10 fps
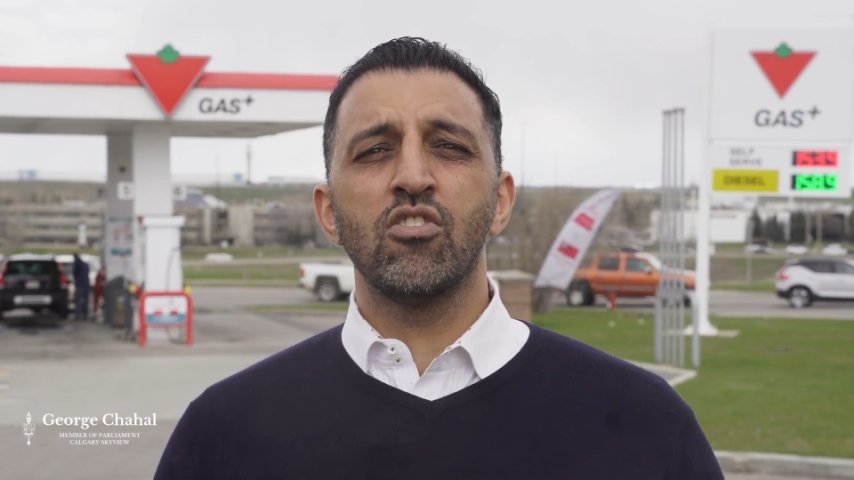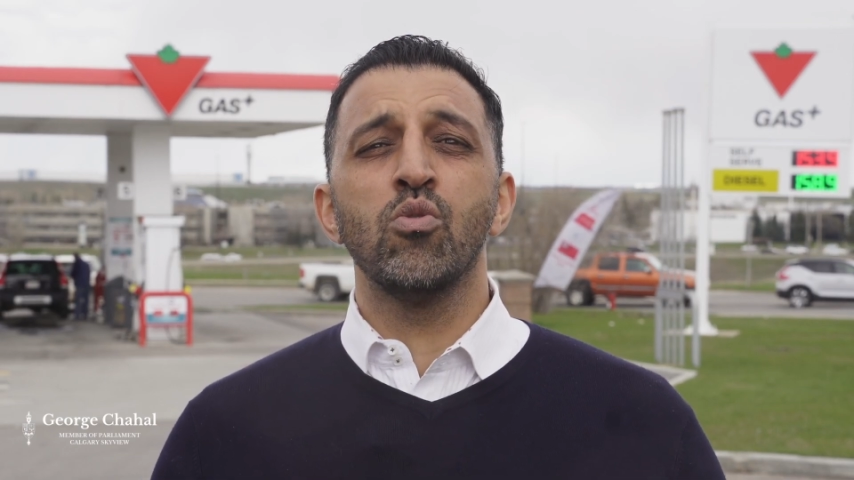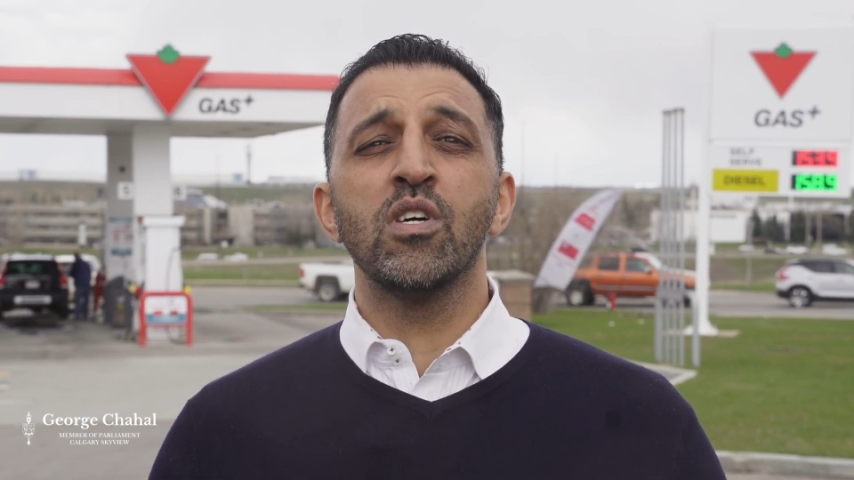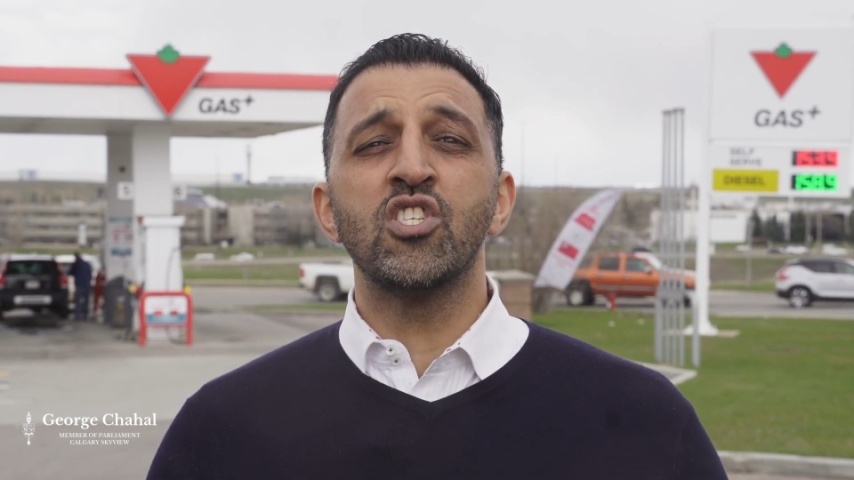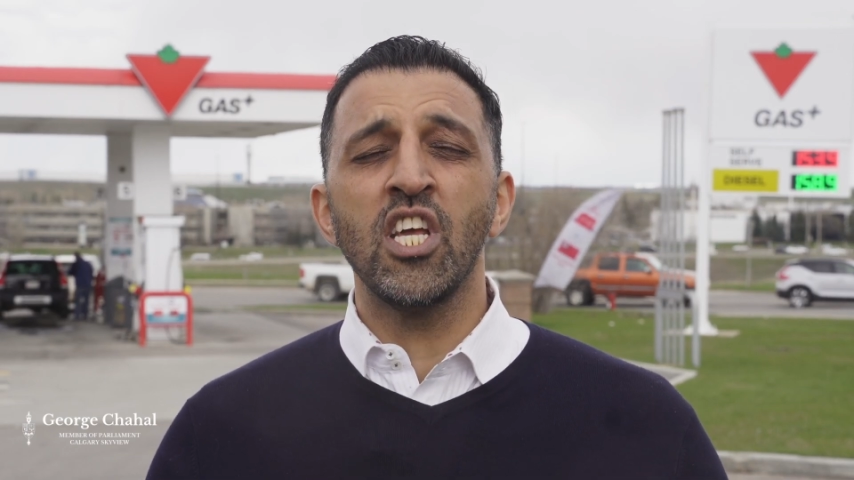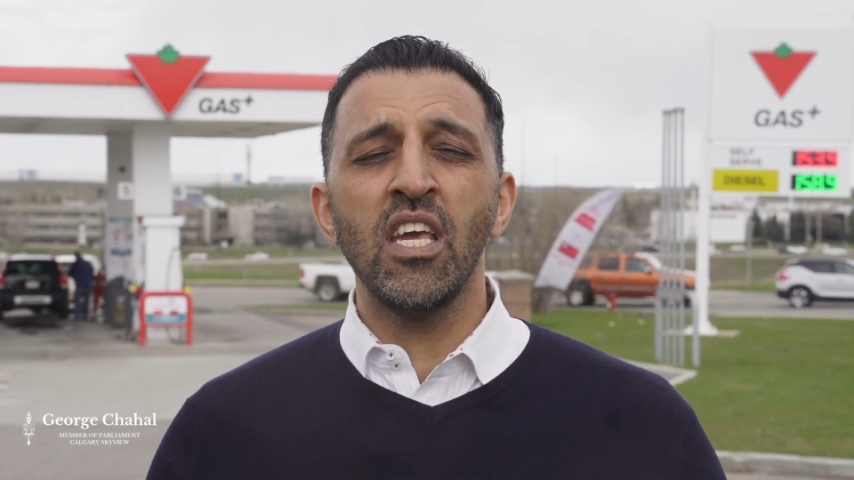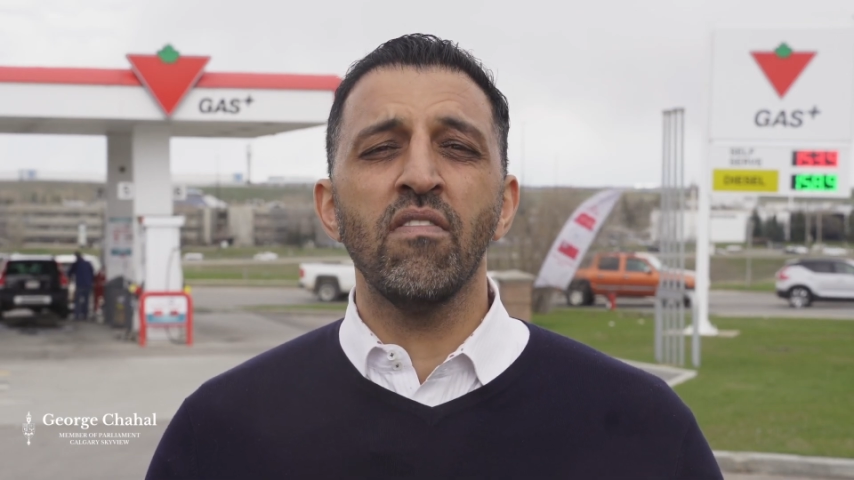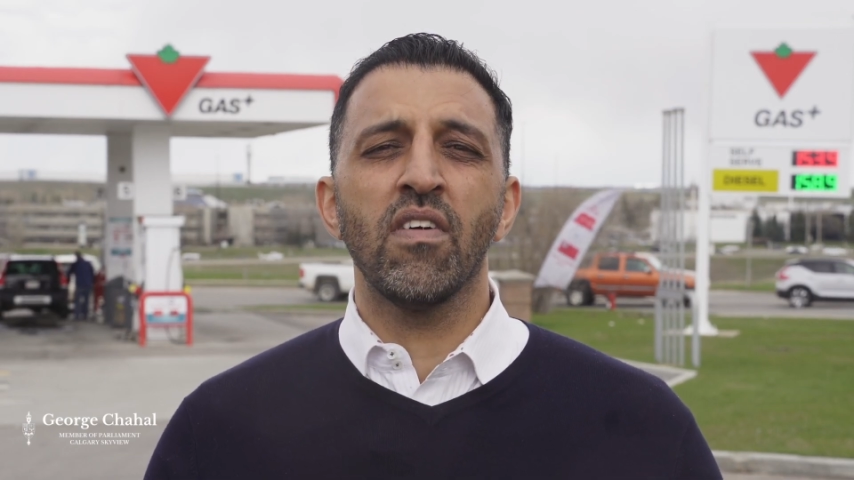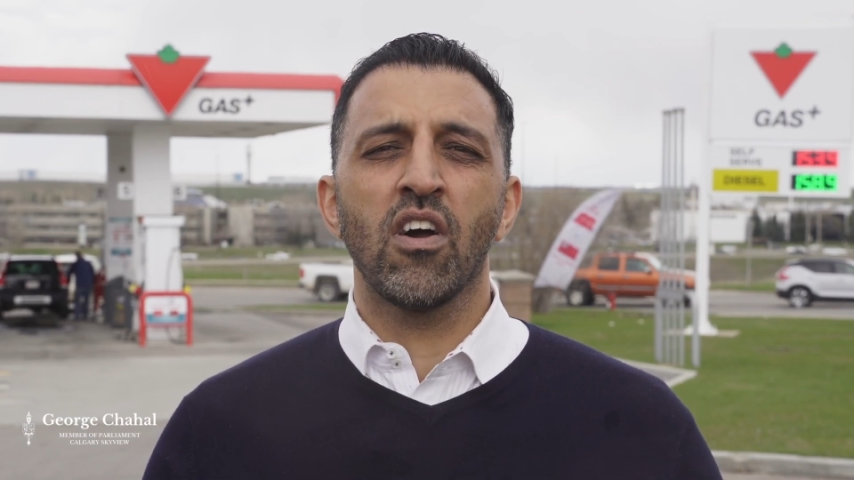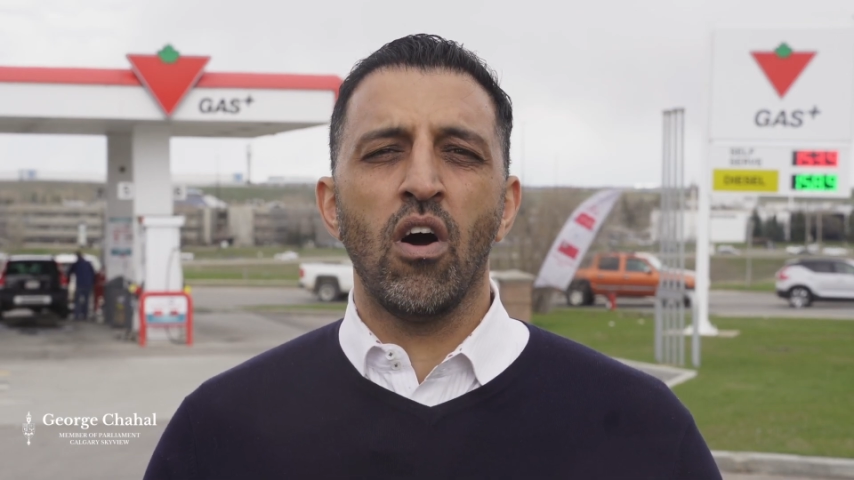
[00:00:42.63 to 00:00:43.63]
to
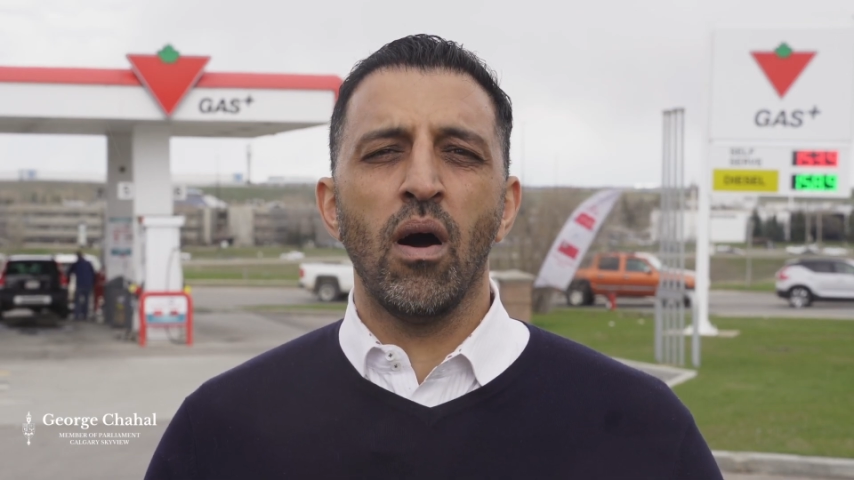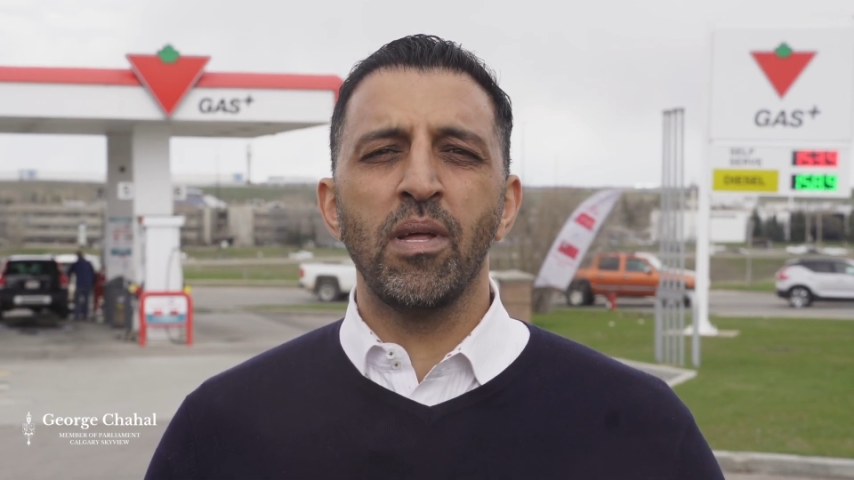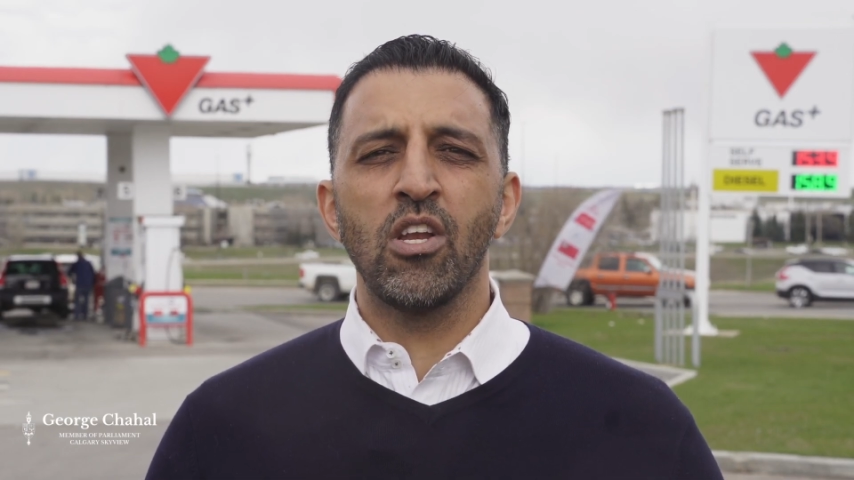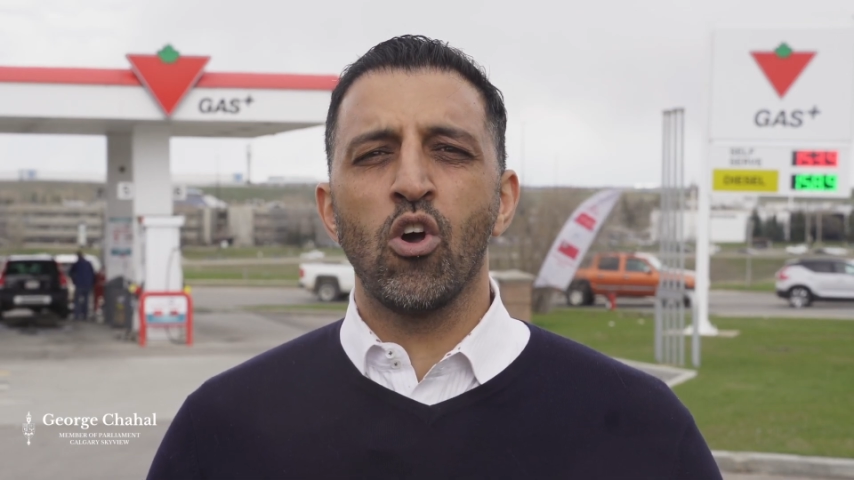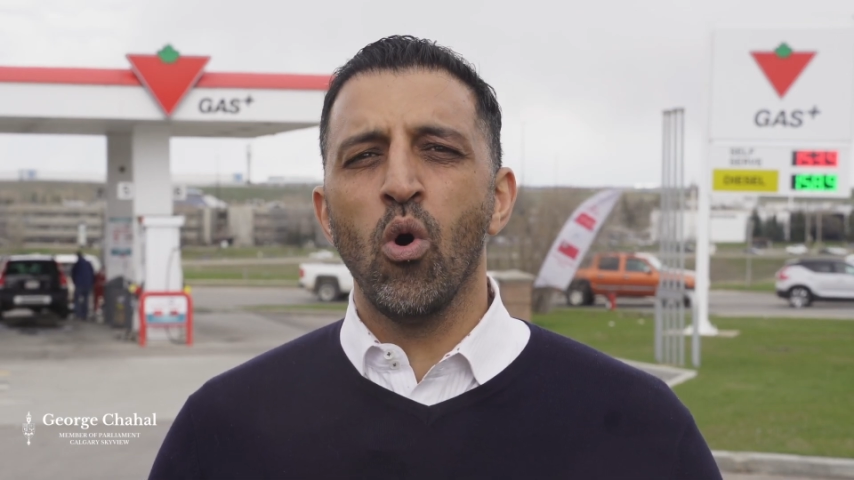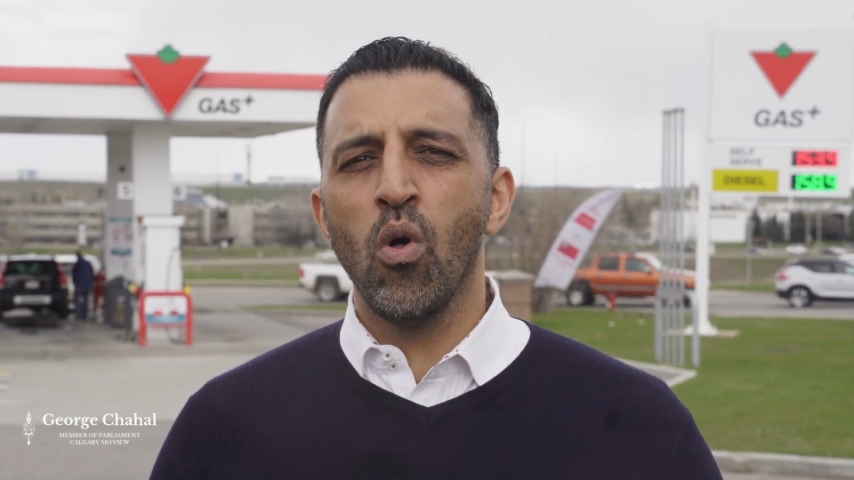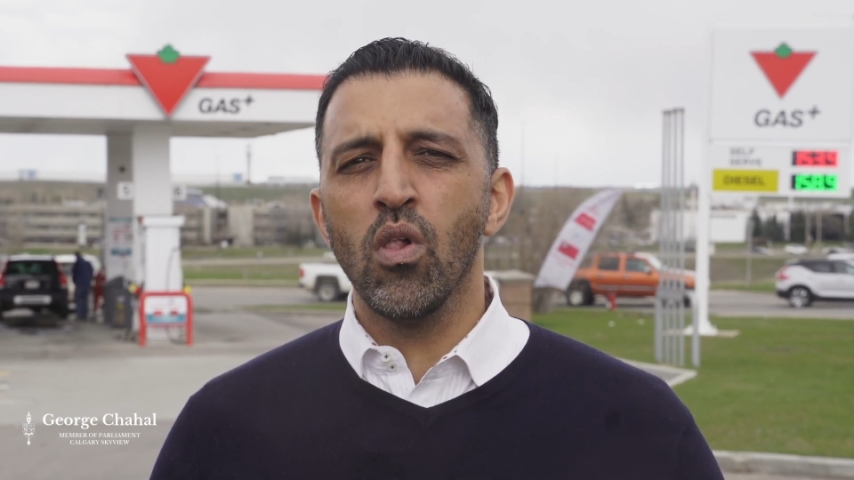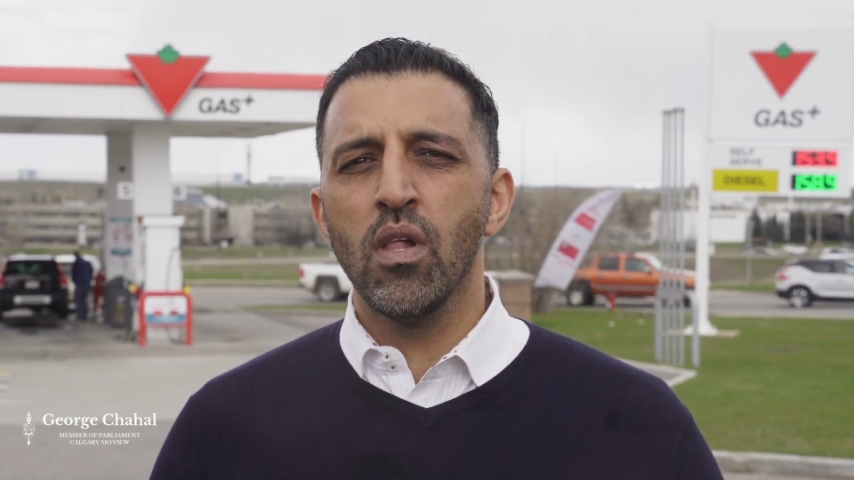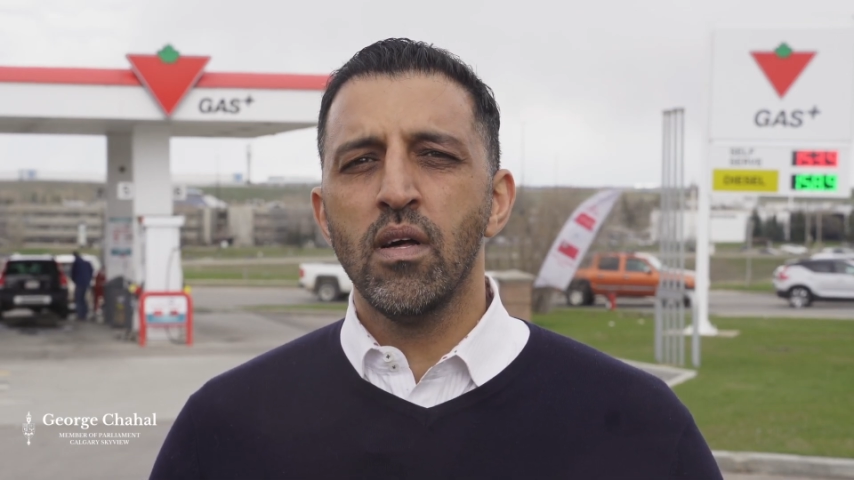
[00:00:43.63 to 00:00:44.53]
achieve a common goal.